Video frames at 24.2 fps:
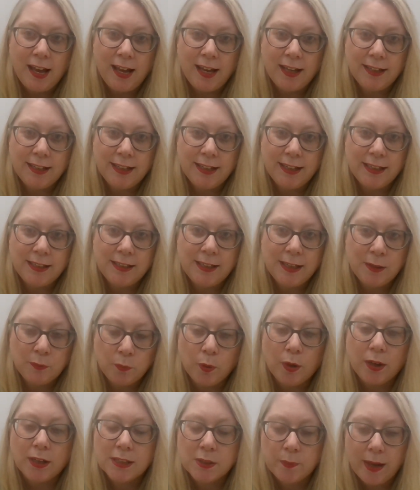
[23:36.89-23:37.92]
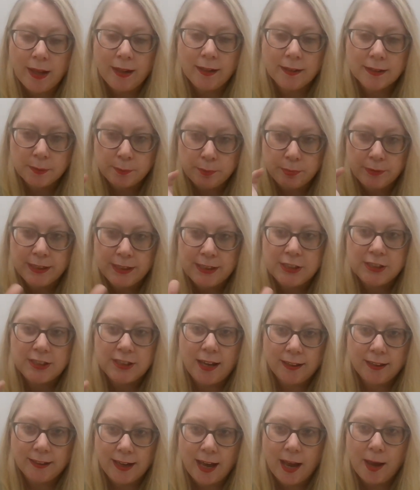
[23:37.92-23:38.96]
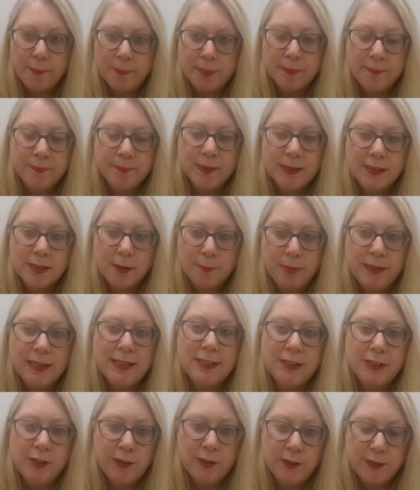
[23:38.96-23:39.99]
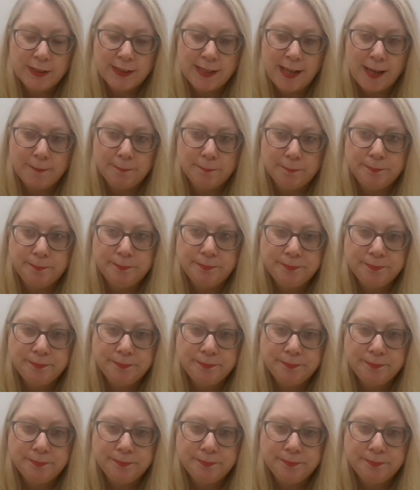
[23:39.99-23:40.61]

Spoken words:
and it works well to bridge that gap. So please do use that.